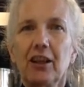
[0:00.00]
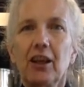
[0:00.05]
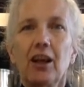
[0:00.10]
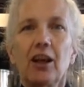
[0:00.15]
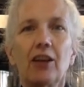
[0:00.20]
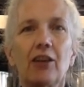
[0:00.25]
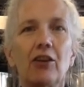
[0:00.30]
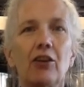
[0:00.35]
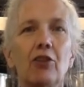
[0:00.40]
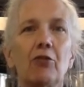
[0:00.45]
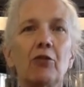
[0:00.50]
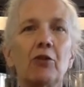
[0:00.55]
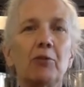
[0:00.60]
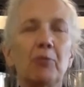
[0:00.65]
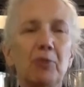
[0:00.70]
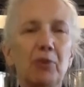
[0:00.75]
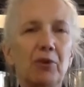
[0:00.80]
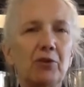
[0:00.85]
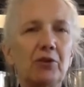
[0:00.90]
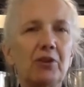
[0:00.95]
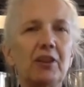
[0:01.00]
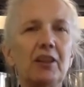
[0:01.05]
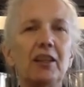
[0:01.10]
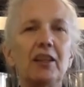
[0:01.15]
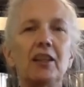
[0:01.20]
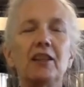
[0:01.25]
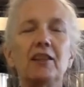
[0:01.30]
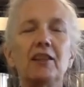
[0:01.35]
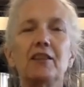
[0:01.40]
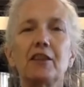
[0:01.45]
Along with
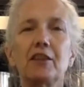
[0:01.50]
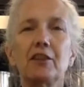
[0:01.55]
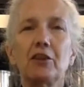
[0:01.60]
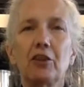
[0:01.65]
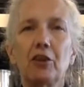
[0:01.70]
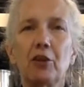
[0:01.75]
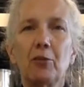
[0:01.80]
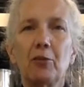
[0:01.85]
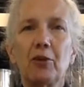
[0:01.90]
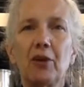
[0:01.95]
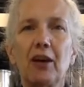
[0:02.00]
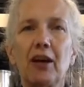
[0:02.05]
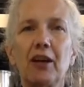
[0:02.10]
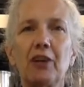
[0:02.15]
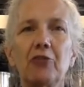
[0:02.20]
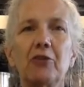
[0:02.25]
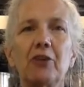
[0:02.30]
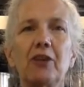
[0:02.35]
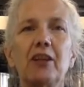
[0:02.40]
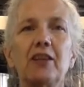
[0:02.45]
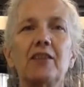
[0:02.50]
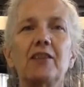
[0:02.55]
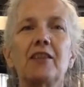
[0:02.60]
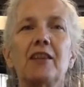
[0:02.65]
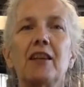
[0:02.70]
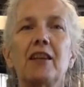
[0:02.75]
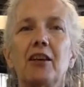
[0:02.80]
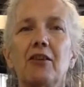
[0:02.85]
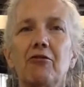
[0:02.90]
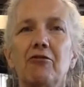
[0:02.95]
proteins and carbohydrates,
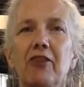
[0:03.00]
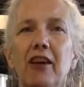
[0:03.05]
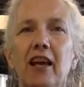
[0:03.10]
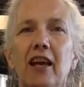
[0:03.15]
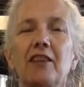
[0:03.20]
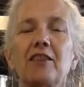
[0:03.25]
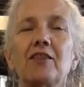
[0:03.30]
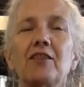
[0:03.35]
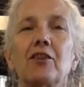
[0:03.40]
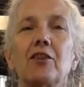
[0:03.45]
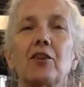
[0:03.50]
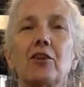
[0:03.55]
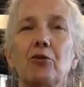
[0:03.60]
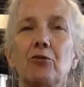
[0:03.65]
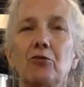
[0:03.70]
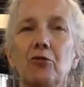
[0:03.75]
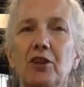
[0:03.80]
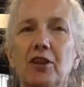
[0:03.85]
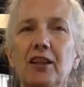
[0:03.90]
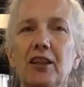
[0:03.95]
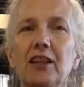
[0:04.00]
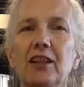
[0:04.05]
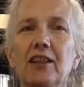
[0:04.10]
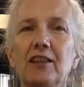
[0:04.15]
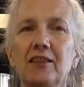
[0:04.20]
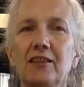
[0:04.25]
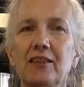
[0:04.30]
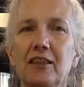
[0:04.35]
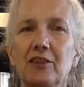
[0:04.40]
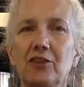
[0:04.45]
fats are really
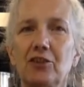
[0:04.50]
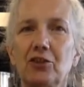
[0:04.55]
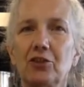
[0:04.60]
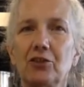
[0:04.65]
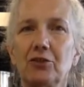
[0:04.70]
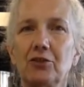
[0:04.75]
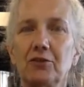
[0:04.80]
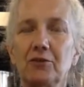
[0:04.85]
essential.